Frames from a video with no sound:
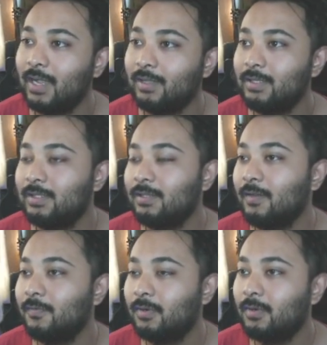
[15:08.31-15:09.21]
Now this is
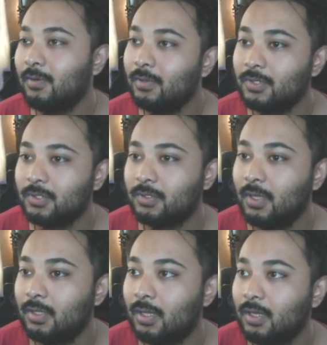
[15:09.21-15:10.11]
enough for just
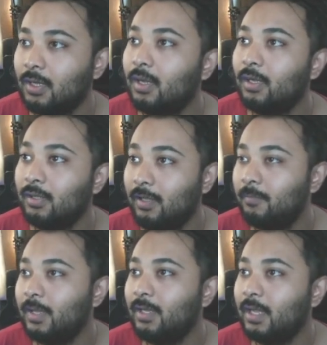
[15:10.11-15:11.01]
the Leaf Blade,